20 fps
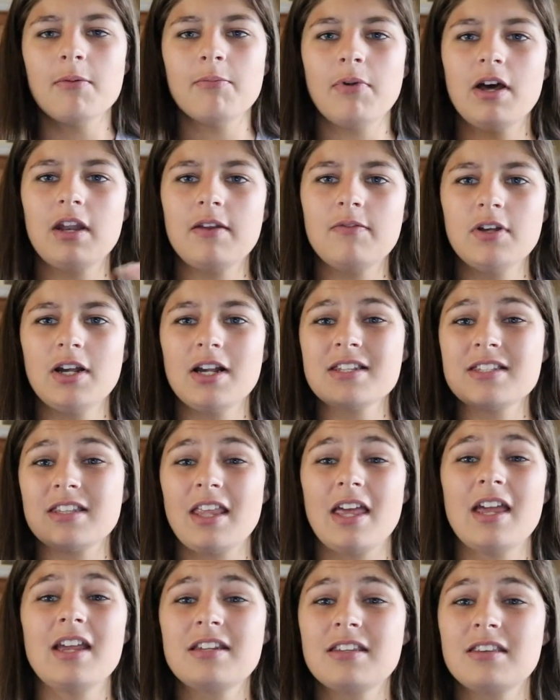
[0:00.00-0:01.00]
But if you guys
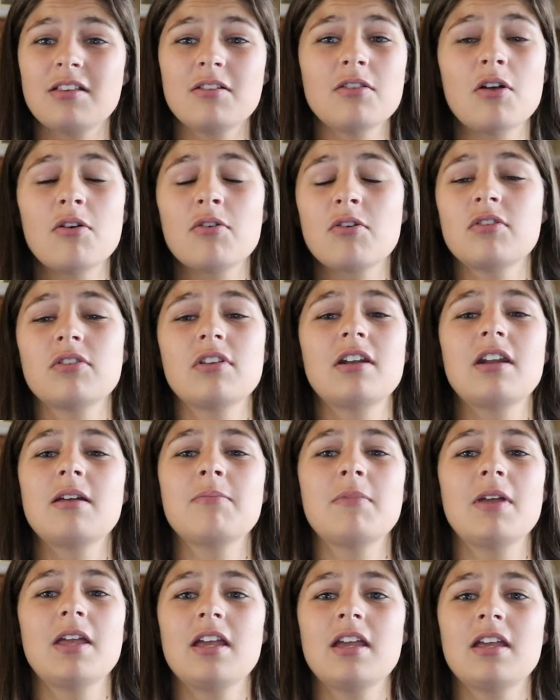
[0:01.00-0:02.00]
liked the logo that I
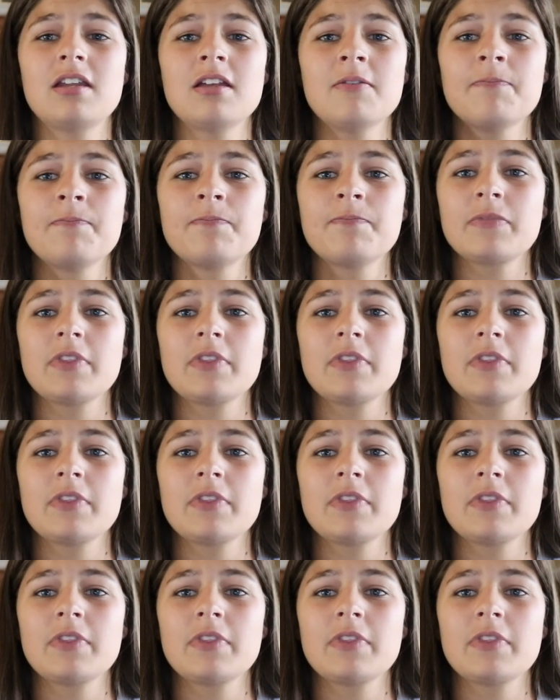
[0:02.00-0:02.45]
made,